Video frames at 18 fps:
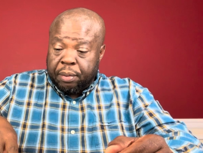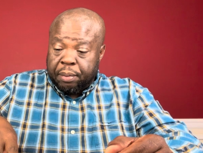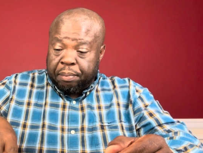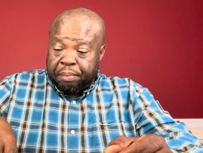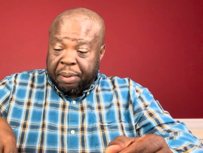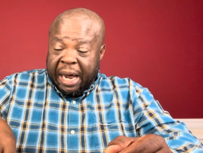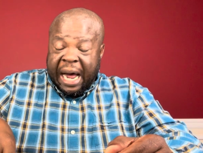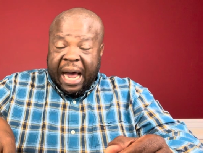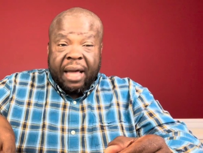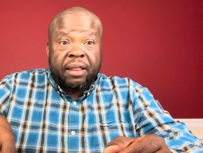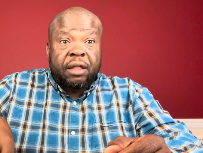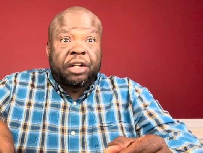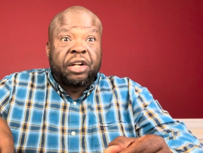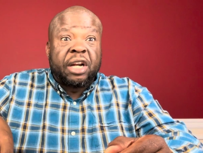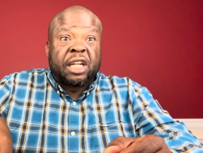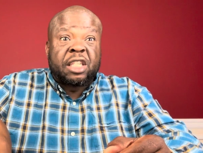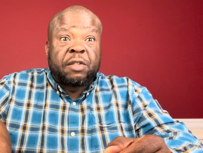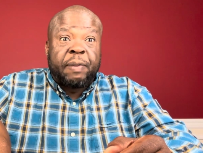buy such
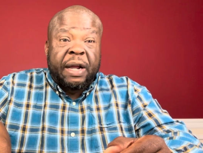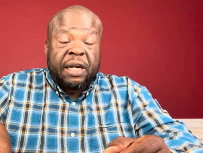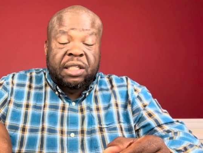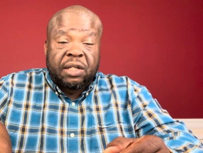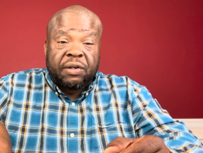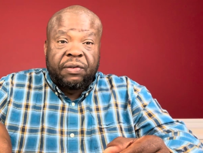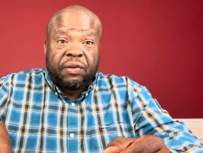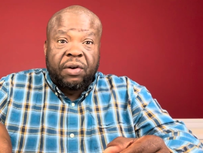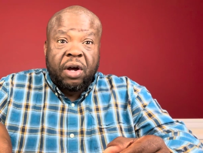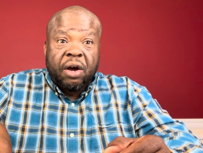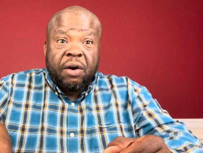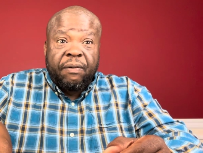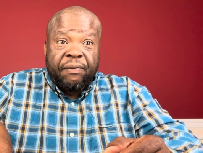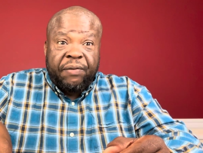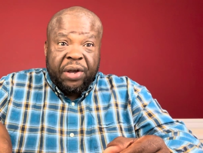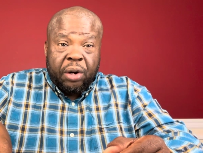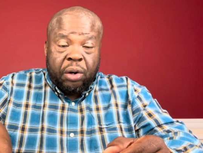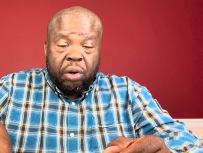an expensive
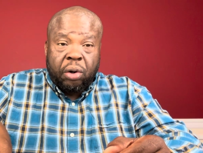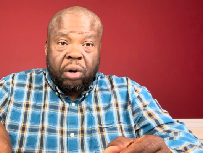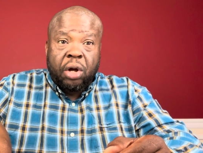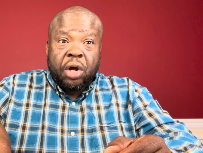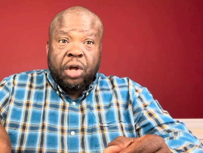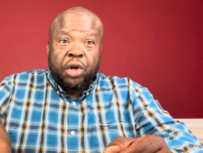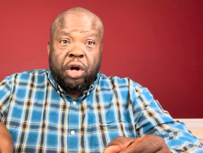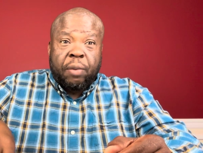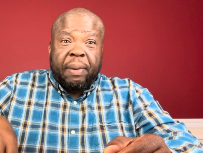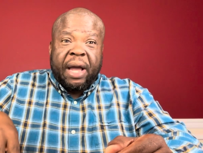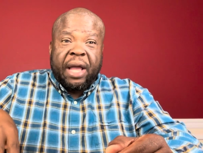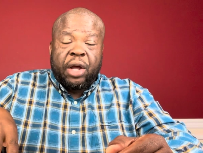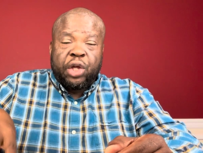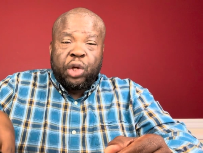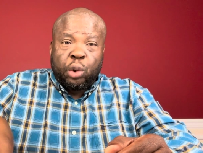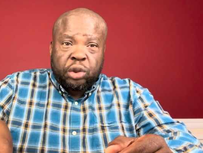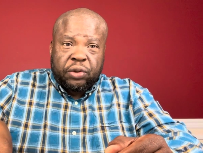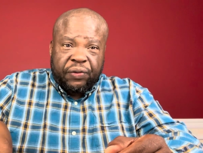vehicle. You could buy a
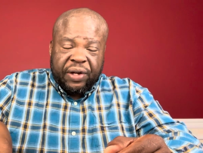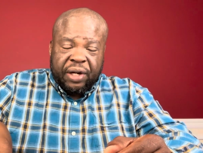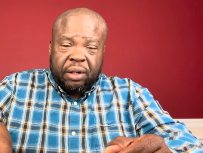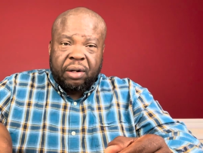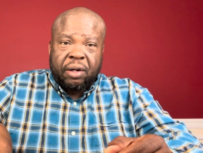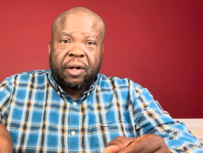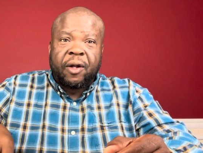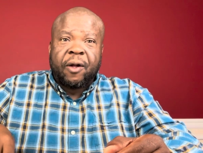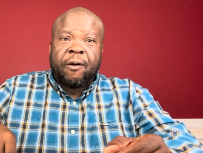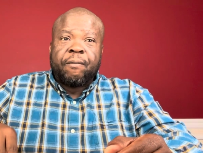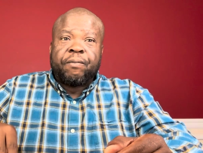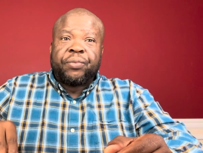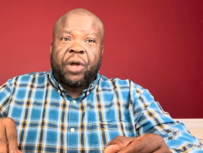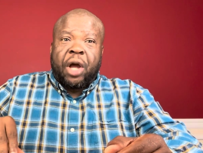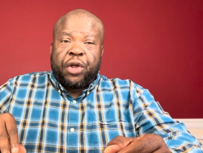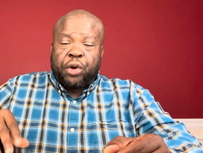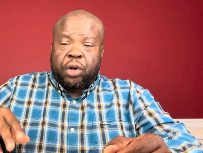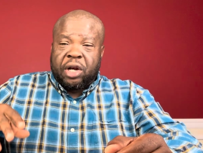used vehicle.
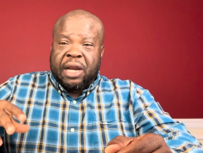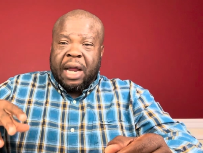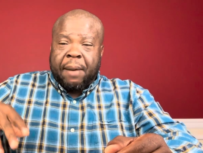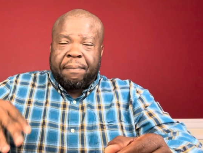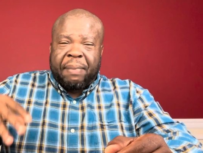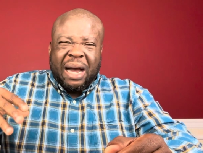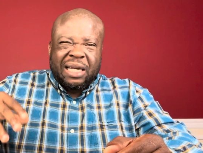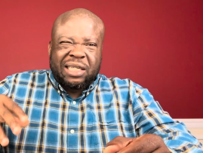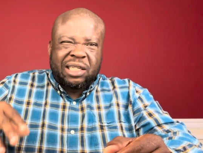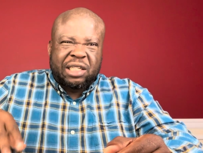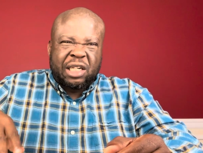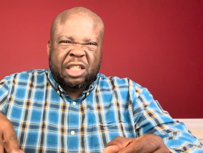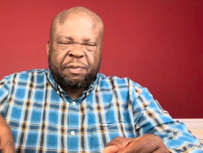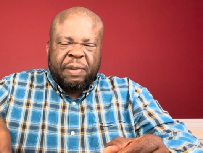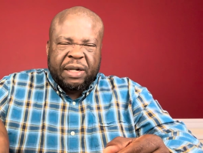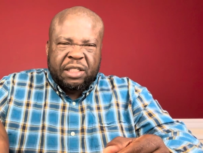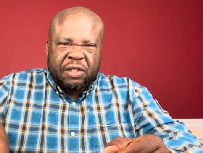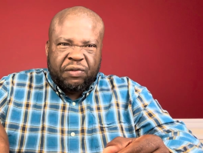You could not buy such
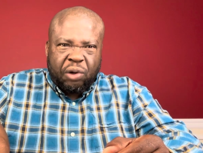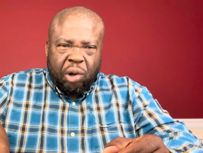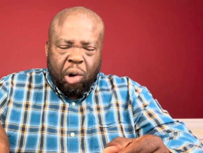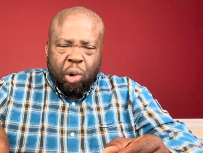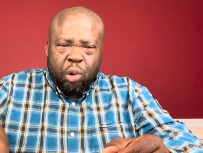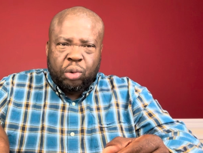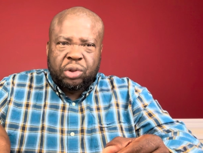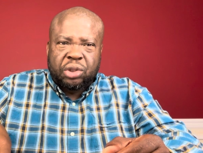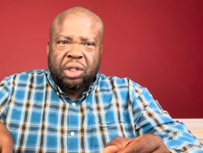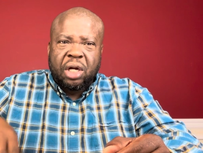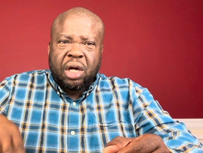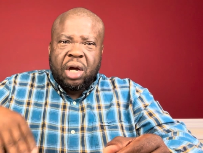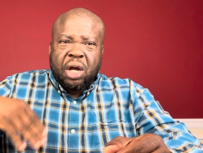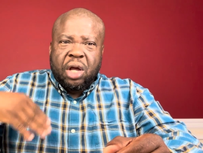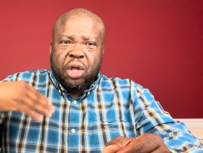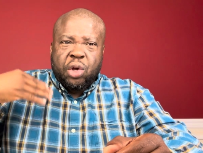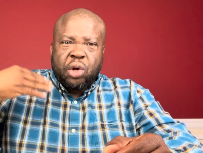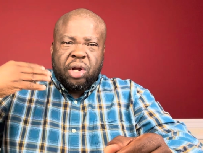expensive clothes.
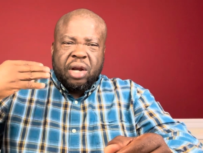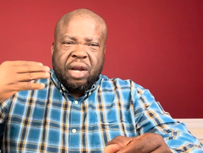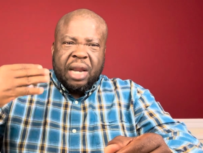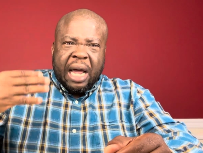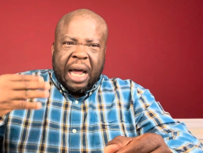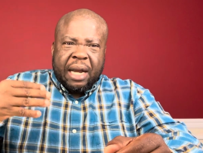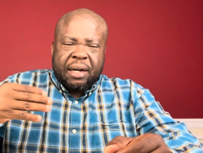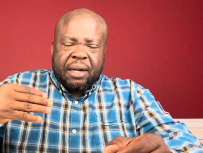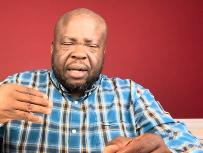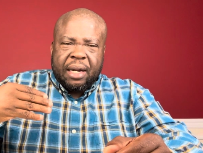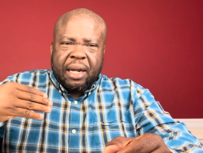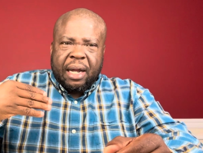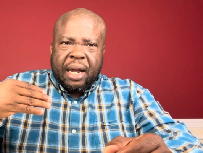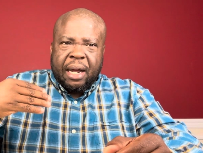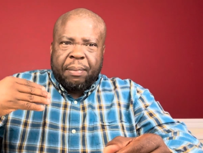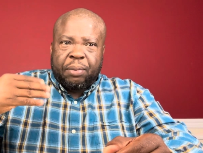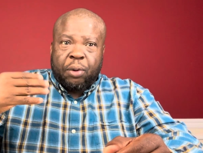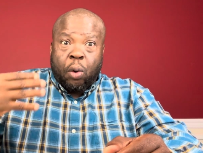You could not
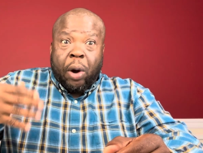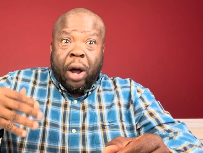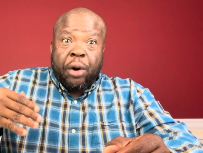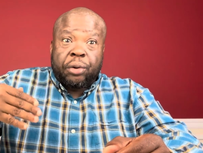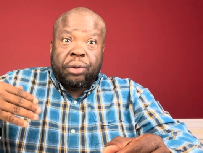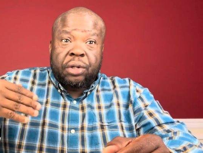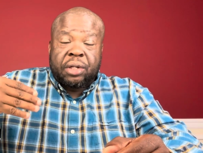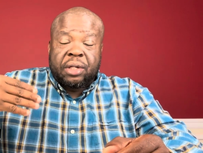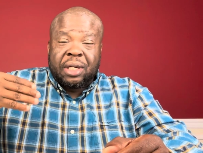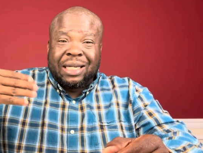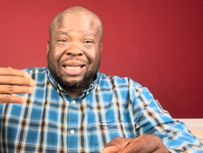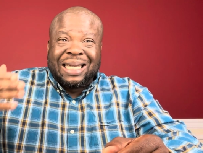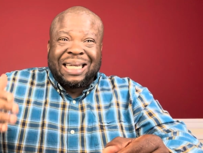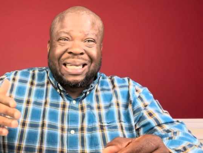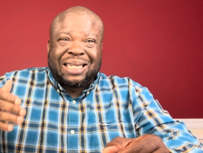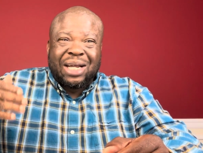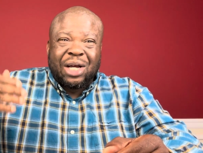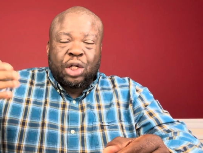go out to
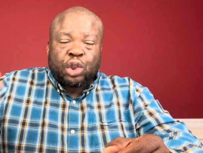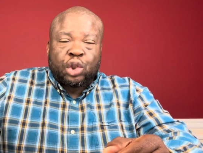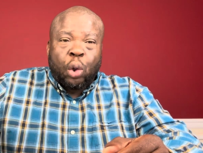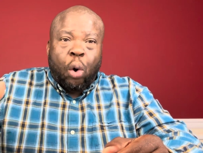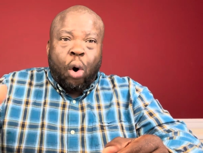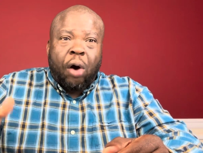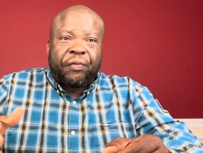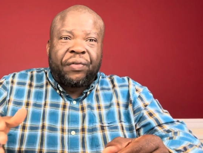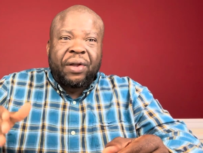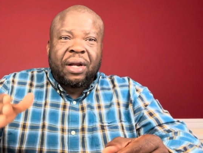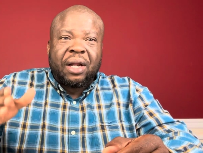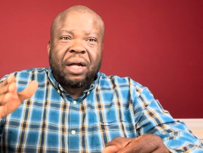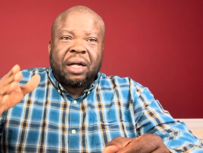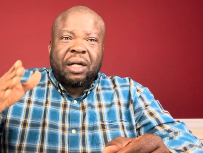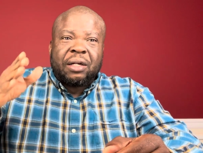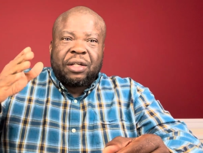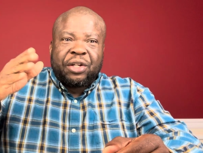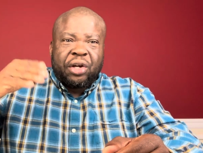eat so often.
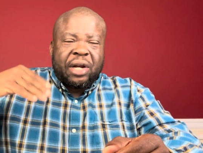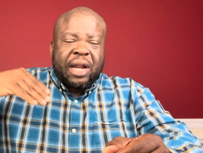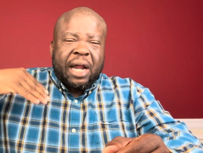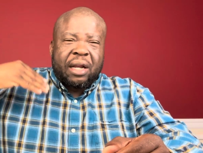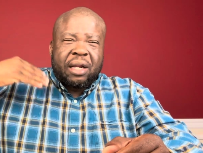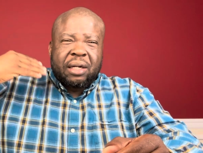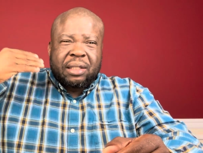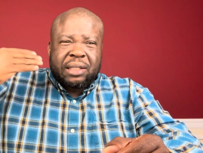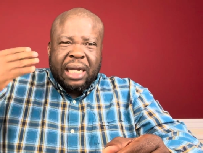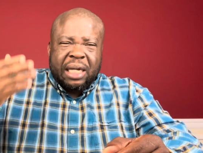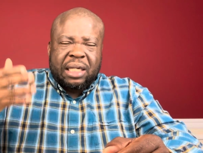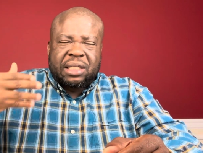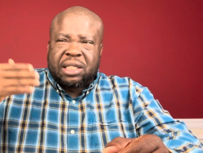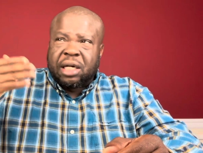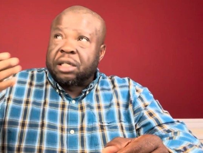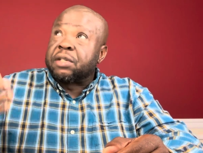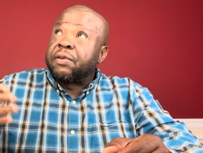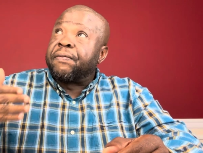You could not take
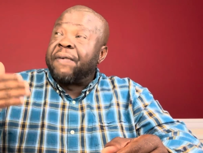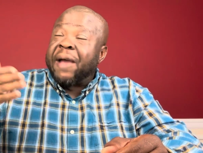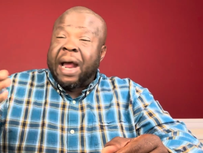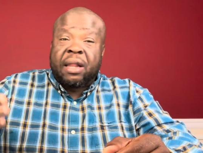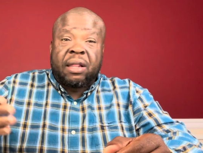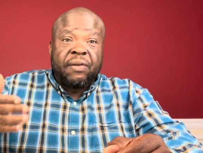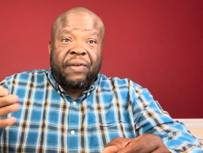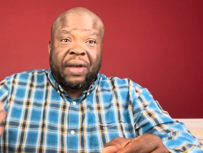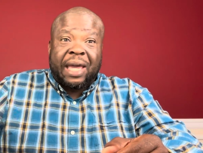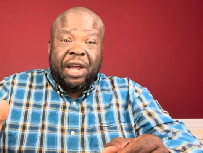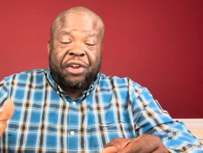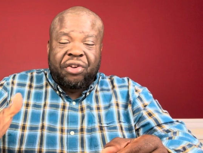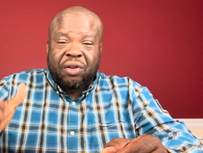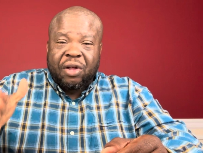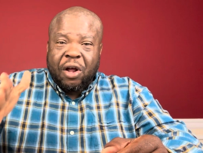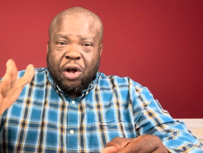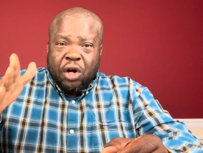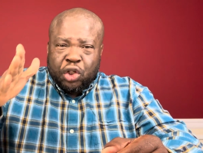such fancy
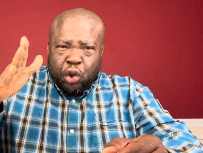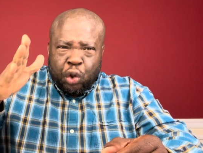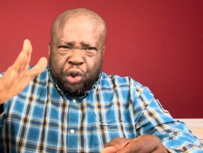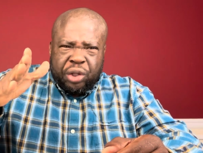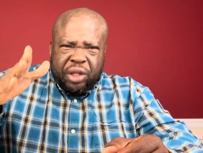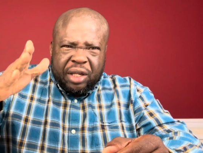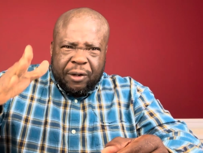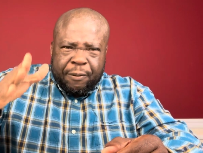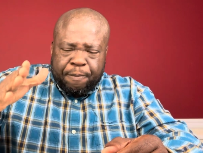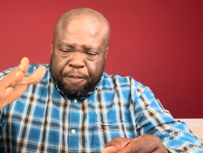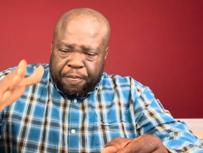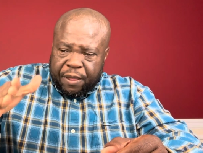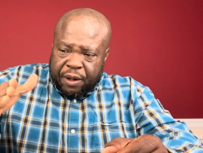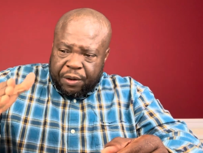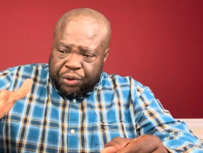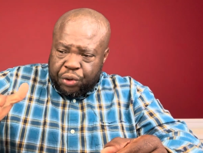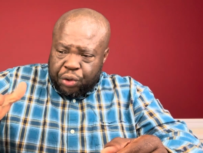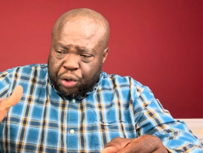vacation. So you think
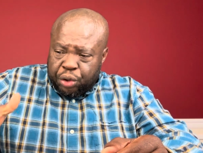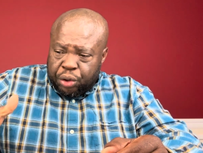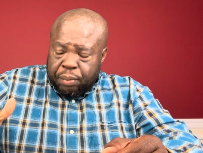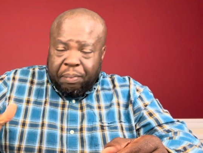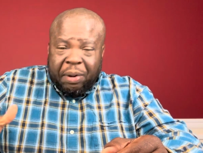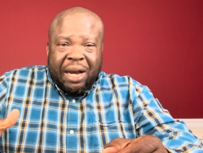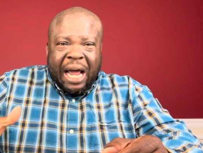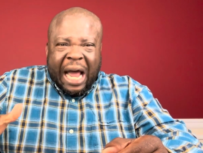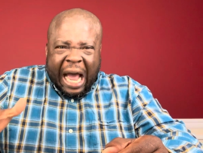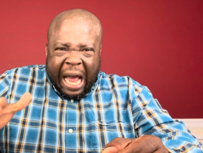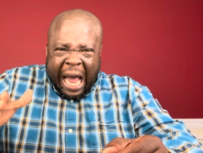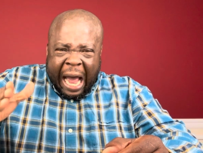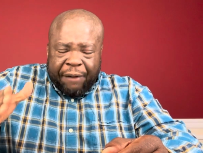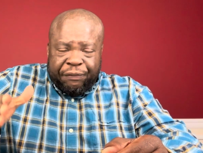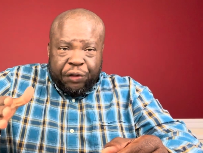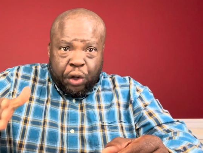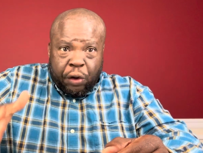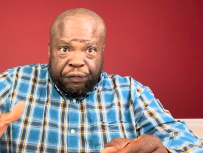you can, but
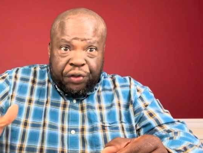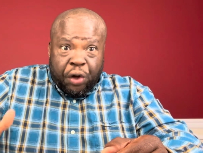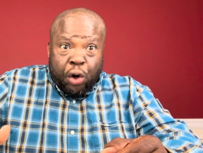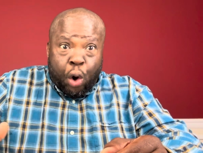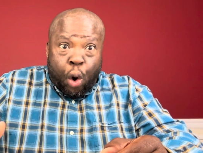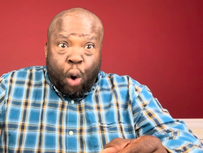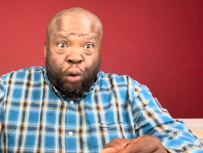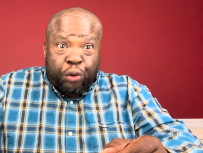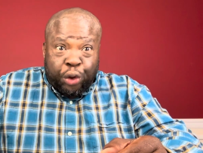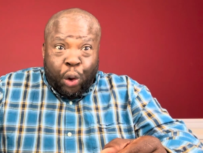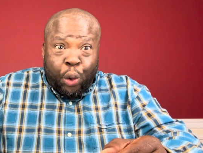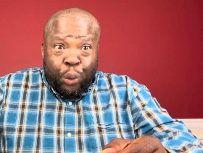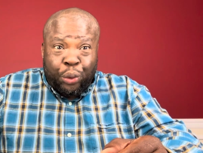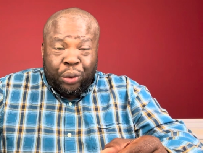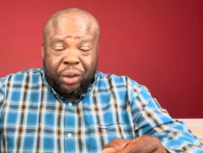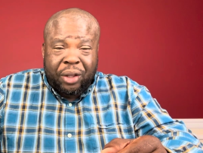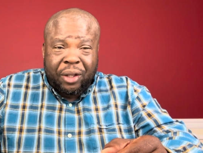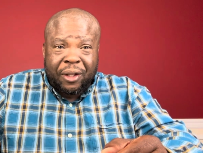after you've done all
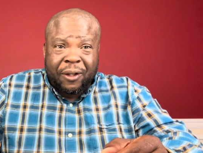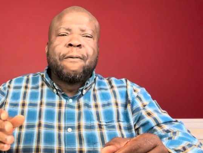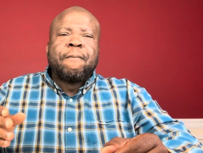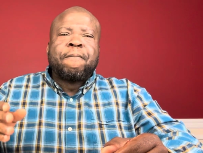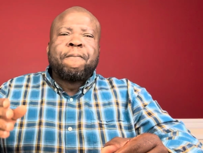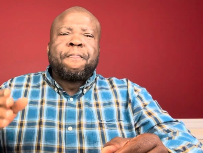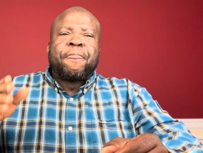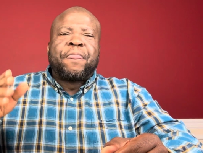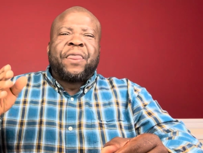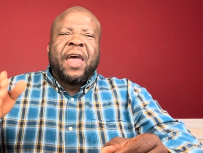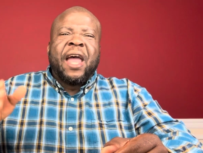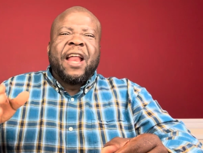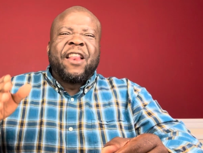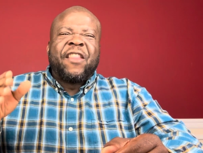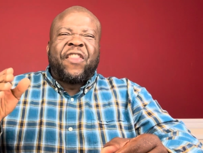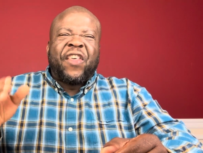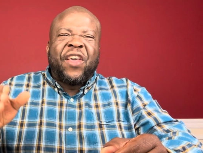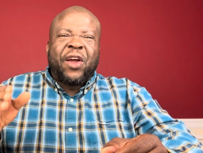those,
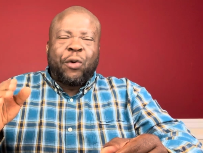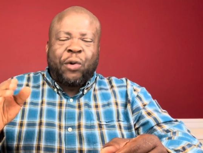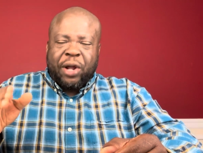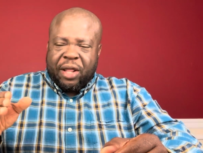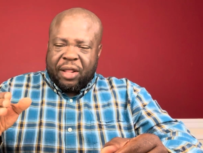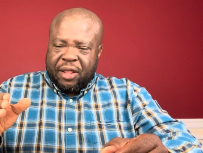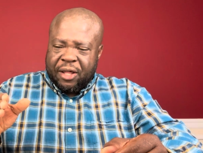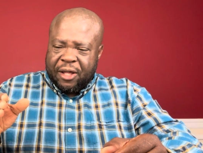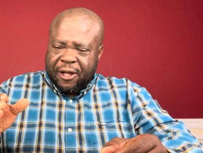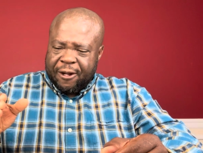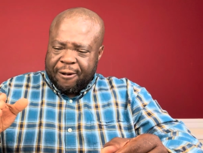then there is